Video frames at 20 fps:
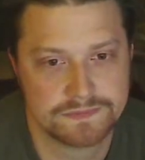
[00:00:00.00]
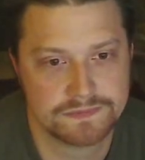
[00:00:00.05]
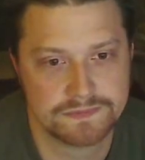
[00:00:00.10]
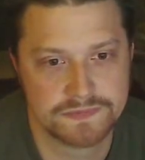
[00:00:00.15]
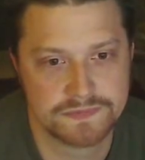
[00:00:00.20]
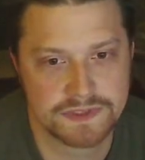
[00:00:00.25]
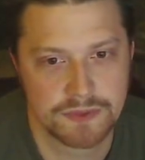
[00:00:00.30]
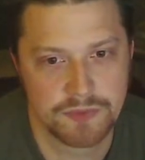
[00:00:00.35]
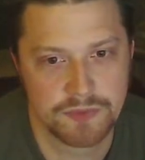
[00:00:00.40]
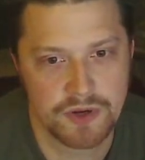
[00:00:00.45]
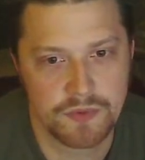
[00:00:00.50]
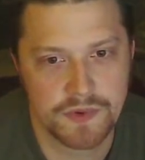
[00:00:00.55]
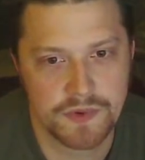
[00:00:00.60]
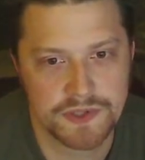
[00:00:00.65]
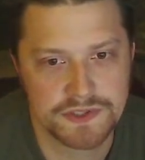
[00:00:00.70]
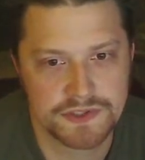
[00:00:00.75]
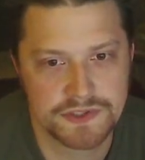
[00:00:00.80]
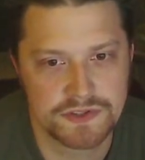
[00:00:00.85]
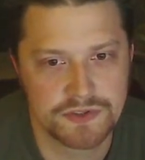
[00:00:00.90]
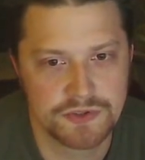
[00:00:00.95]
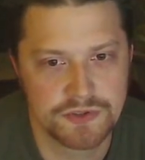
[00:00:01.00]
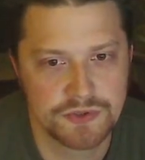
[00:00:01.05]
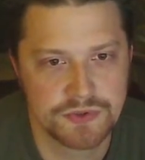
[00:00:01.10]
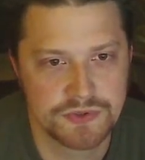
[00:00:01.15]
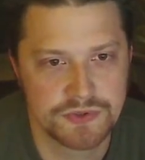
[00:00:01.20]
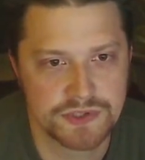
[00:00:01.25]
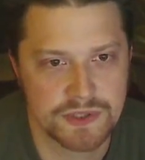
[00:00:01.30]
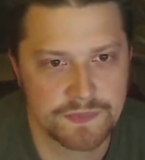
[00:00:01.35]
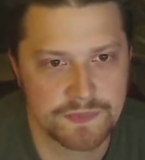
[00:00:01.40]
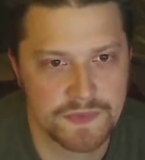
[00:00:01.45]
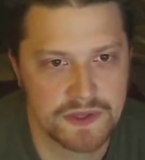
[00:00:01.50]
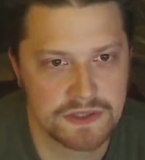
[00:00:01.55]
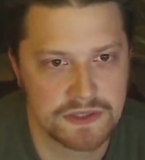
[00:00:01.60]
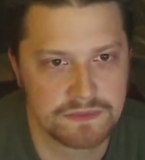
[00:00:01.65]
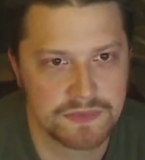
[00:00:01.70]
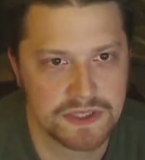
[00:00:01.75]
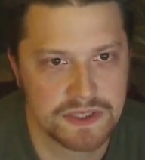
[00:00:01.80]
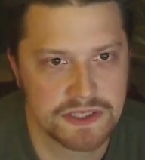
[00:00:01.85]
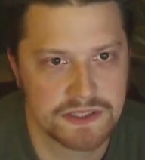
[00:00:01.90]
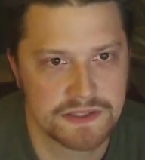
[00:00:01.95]
somebody wants to do something
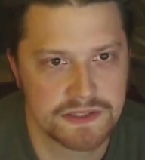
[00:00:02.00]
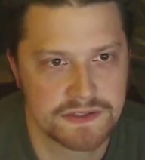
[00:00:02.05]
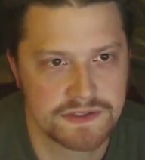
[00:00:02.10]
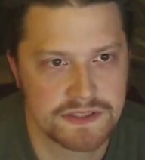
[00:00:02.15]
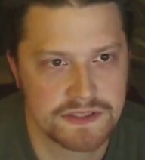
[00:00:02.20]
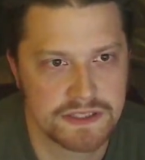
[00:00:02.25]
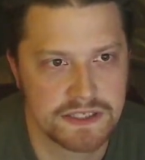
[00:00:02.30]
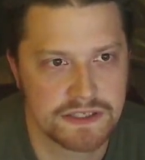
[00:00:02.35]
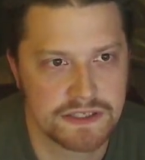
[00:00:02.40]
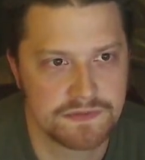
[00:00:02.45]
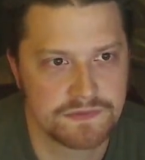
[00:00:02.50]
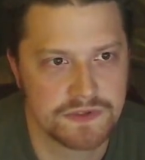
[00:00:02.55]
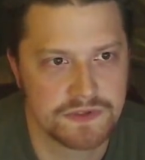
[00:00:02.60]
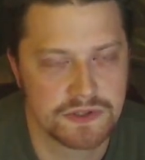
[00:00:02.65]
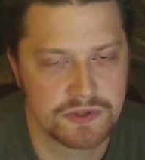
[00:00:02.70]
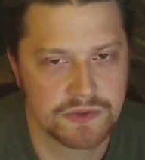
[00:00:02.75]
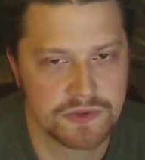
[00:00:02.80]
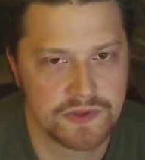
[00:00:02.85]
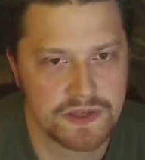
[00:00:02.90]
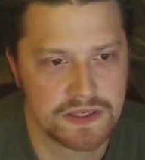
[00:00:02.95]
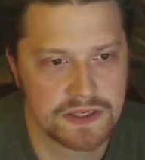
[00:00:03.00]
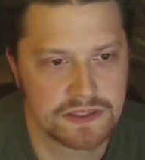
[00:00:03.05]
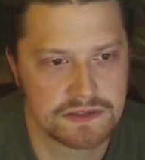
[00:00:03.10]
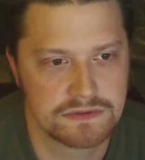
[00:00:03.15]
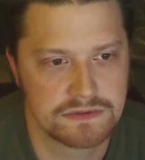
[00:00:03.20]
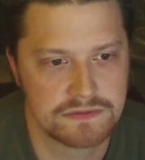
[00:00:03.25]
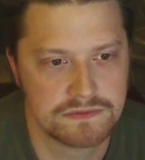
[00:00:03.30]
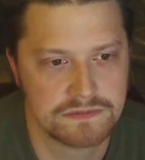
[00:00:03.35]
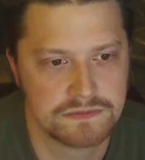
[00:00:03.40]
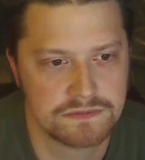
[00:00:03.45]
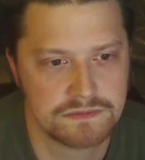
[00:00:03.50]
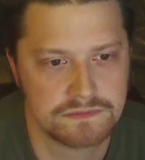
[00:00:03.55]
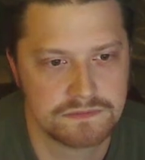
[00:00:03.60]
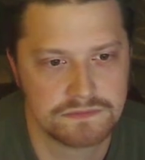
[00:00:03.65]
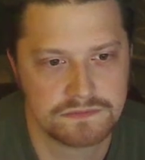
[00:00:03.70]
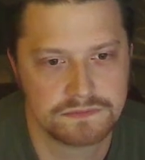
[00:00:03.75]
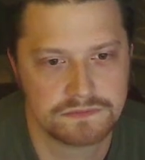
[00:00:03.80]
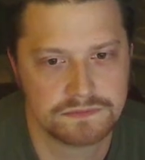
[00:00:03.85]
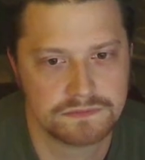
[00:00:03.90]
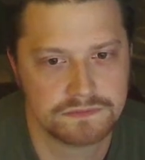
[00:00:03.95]
because they feel they can
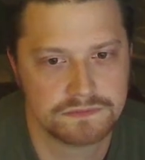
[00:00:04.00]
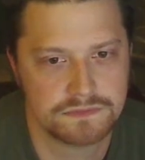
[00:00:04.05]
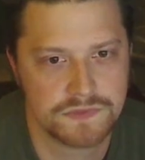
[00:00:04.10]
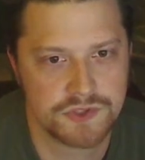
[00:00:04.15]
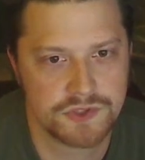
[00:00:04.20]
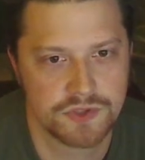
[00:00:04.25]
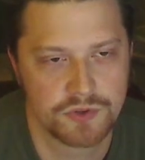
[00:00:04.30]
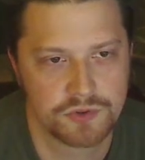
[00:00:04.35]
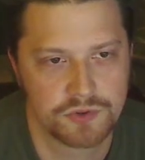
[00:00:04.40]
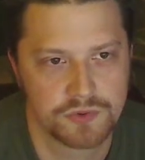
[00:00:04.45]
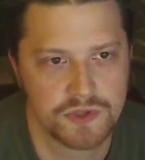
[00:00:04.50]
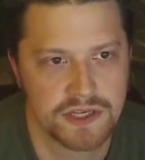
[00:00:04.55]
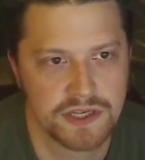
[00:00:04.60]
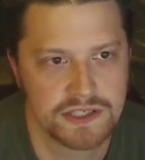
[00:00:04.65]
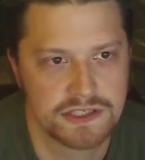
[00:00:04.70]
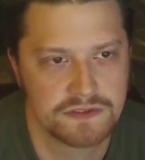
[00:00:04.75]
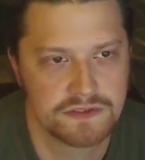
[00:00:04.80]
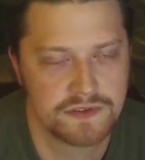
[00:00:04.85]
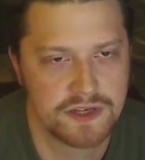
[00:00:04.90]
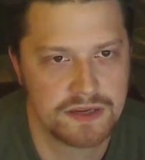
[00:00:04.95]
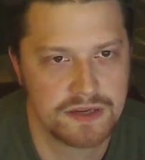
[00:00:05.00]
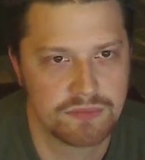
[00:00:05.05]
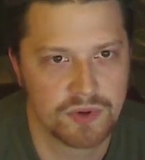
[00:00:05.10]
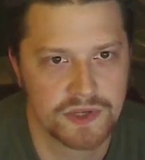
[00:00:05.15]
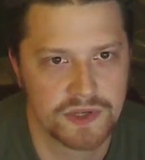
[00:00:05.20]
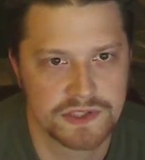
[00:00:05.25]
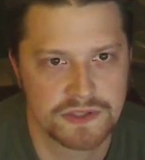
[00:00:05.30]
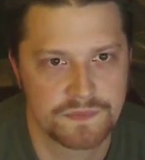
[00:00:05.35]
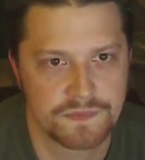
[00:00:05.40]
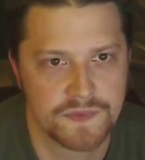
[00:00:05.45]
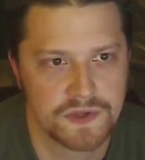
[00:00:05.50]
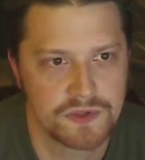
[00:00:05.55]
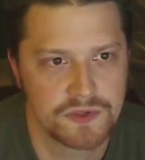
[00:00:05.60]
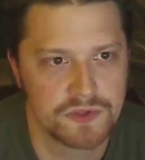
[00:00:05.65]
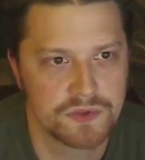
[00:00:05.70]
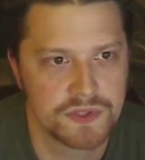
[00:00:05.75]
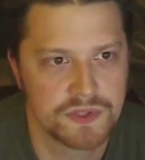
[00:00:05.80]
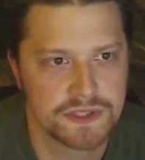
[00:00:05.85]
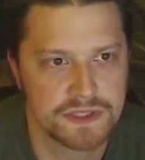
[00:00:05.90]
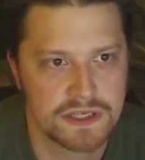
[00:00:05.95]
show creativity, bring something
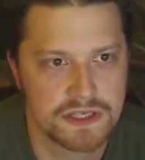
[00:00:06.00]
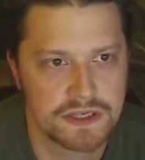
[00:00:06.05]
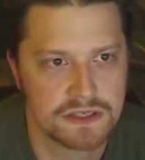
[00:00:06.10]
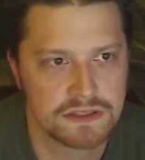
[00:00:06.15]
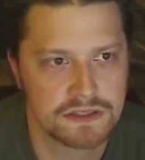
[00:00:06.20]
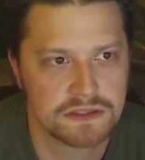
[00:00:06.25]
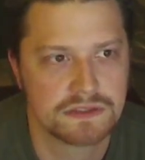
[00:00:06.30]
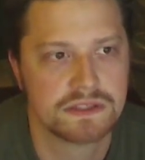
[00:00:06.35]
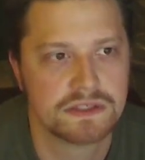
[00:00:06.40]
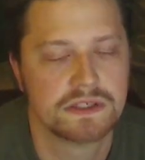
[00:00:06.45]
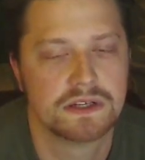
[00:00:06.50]
new in there,